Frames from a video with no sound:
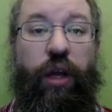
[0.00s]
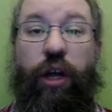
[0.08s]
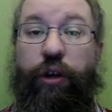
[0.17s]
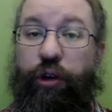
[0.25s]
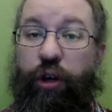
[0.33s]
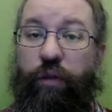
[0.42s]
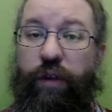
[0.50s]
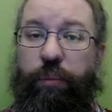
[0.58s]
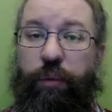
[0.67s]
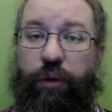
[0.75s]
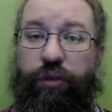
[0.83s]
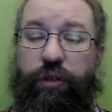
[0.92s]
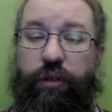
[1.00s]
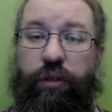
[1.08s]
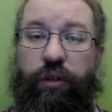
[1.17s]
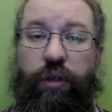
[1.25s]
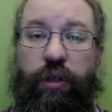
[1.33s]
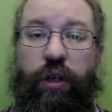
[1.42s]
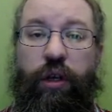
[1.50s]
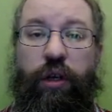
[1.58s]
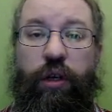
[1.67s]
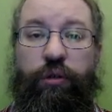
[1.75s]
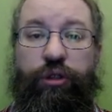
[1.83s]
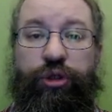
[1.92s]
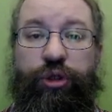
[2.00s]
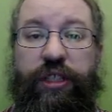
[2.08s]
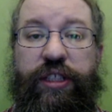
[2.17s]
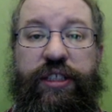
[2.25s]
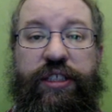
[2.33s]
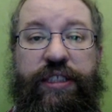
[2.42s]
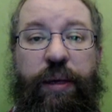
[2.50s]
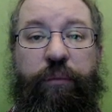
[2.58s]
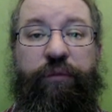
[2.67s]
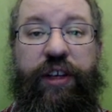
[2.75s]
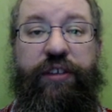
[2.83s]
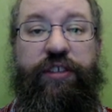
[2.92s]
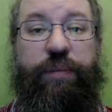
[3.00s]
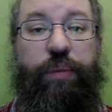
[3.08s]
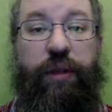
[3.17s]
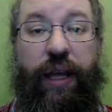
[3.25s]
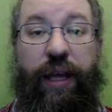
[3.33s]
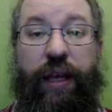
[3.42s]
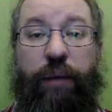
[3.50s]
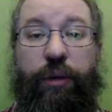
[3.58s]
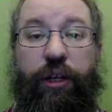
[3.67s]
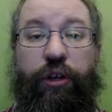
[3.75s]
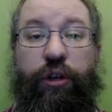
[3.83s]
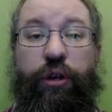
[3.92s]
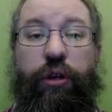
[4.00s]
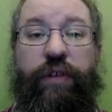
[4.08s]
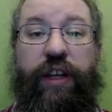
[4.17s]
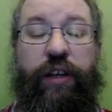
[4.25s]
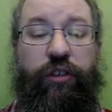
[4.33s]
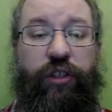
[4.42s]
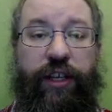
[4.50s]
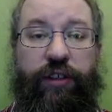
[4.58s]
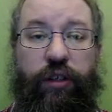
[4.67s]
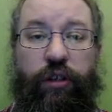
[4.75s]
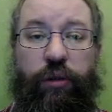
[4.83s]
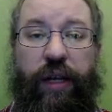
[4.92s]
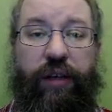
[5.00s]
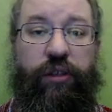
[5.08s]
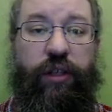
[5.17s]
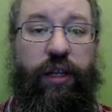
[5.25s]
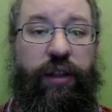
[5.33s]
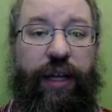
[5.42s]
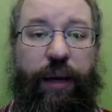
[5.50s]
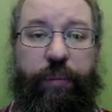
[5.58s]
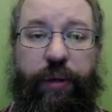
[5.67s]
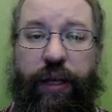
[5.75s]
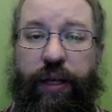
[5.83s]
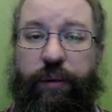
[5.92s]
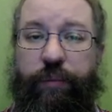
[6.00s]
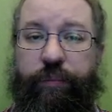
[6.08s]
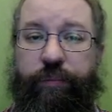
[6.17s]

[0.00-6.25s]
curving motion, restricted to some fixed plane but curving and changing direction in that plane.